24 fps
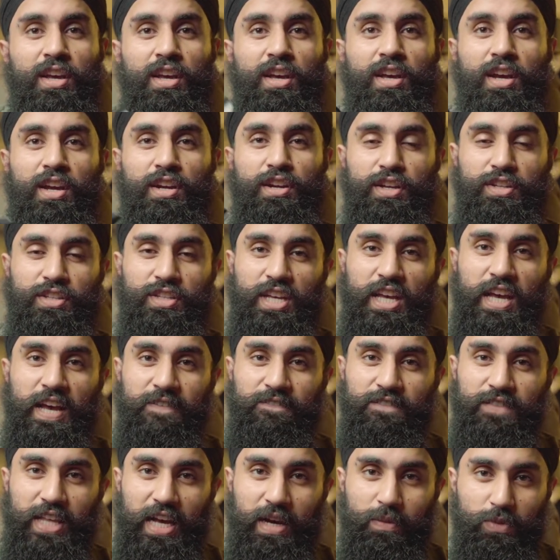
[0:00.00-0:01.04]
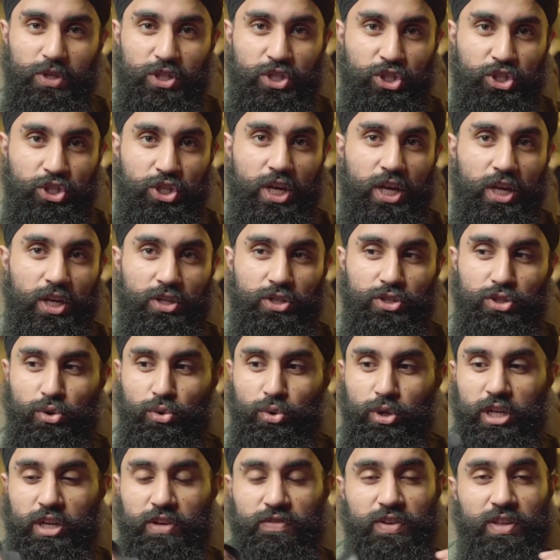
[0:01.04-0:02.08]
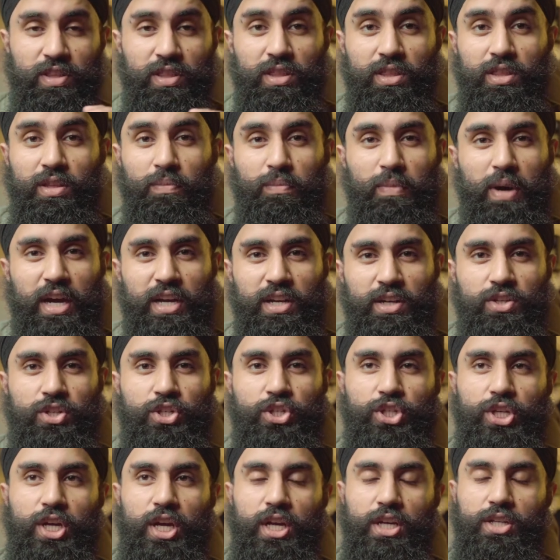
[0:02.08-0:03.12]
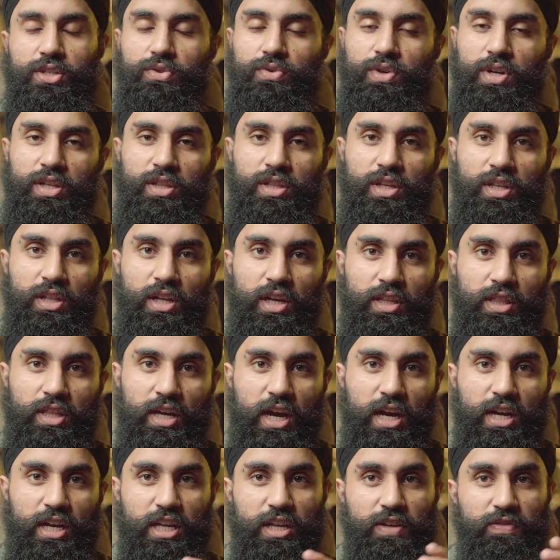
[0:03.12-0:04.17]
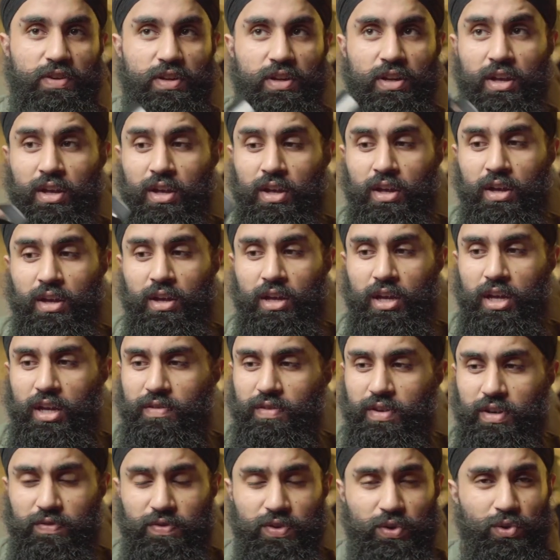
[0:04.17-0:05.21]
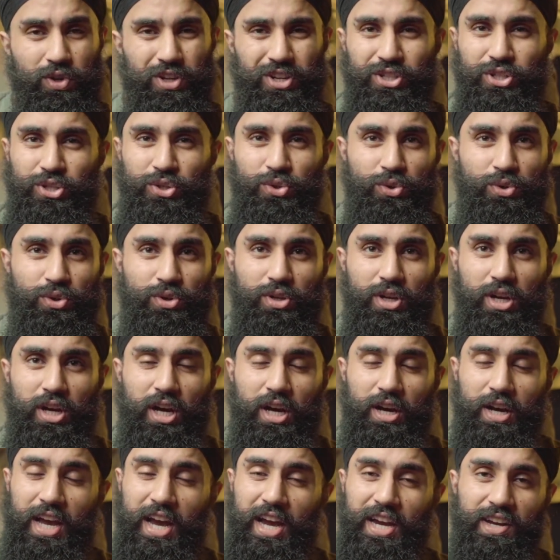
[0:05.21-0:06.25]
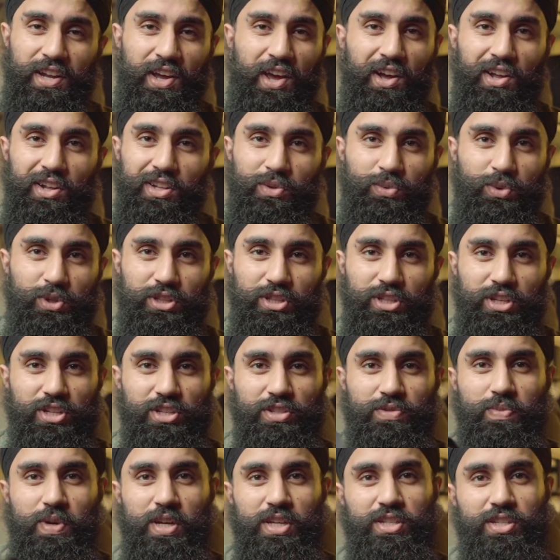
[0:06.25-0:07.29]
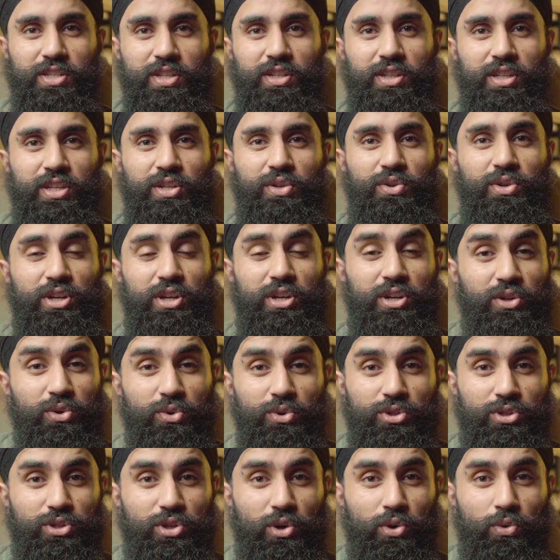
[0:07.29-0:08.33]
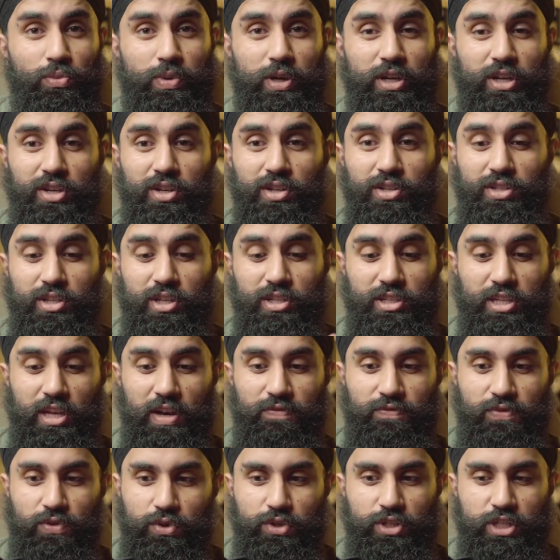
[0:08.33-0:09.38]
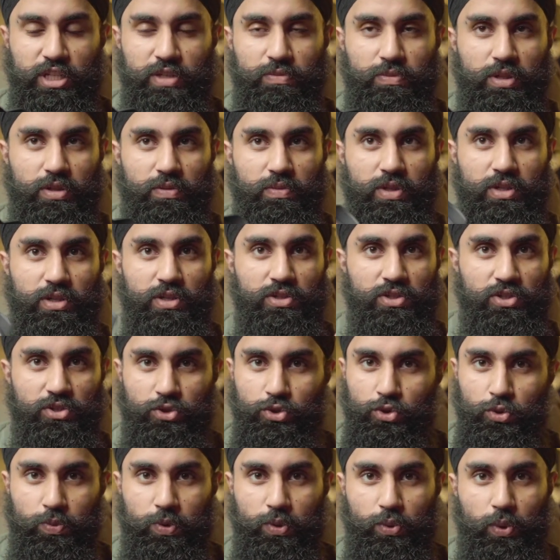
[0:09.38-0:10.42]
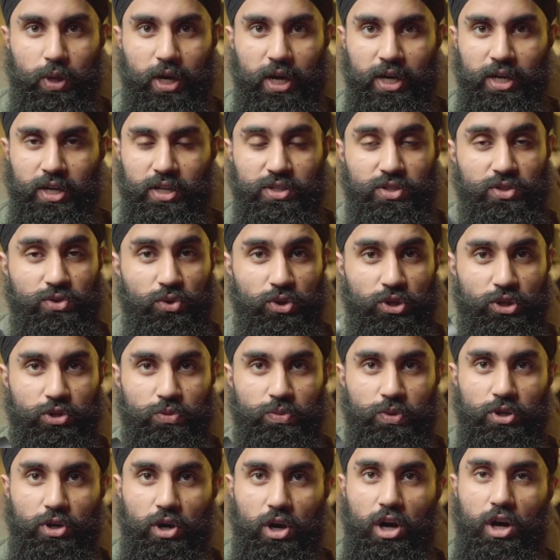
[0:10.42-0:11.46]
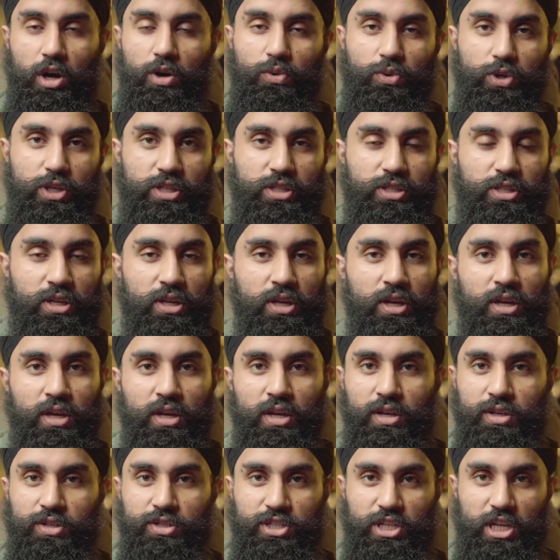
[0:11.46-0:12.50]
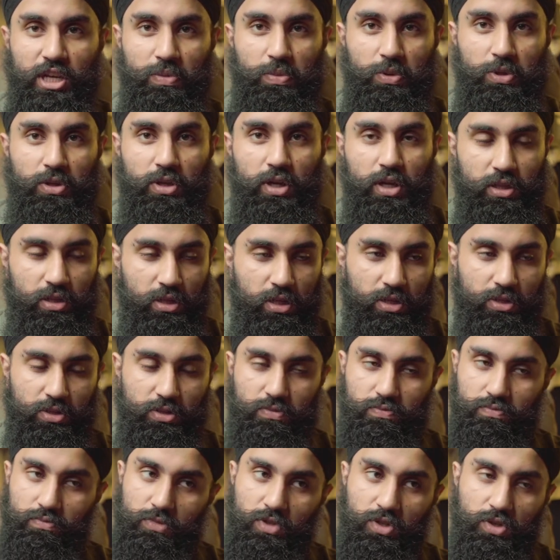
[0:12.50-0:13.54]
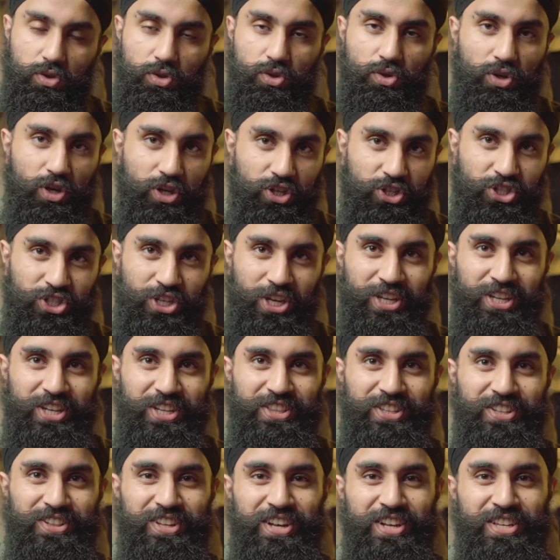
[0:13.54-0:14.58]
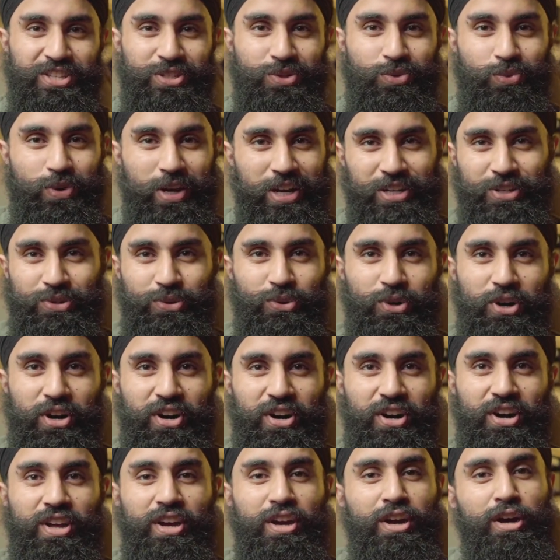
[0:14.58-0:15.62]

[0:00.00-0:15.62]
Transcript: it doesn't have that much shake. So even the minor shakes or anything like that, even if you want to shoot handheld with this, basically you can do so because it's at 14mm. It's super wide. It's going to be always stable unless, you know, you're not shaking the lens way too hard.